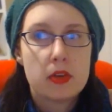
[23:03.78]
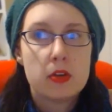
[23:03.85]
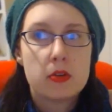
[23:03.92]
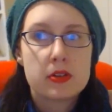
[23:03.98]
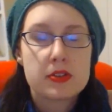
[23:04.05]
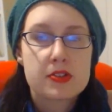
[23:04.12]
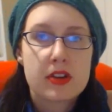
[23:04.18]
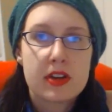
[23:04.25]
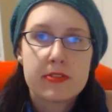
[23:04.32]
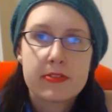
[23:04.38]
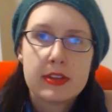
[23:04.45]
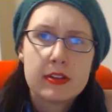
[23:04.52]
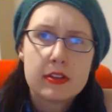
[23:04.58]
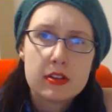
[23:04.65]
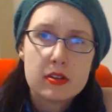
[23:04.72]
Noel
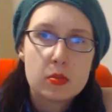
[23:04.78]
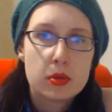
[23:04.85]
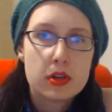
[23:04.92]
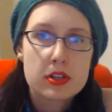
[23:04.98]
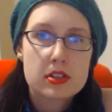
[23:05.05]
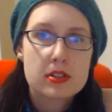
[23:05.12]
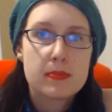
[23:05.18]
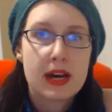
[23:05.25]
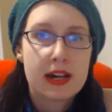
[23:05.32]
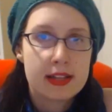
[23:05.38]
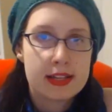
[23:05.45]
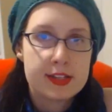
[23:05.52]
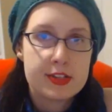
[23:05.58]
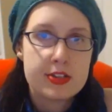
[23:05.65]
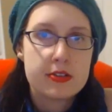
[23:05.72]
Streatfeild books,
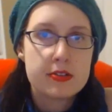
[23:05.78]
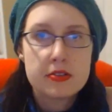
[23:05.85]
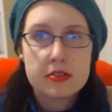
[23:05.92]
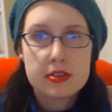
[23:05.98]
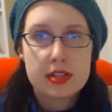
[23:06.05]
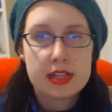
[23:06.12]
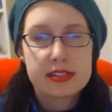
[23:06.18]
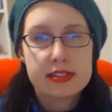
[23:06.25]
Ballet Shoes,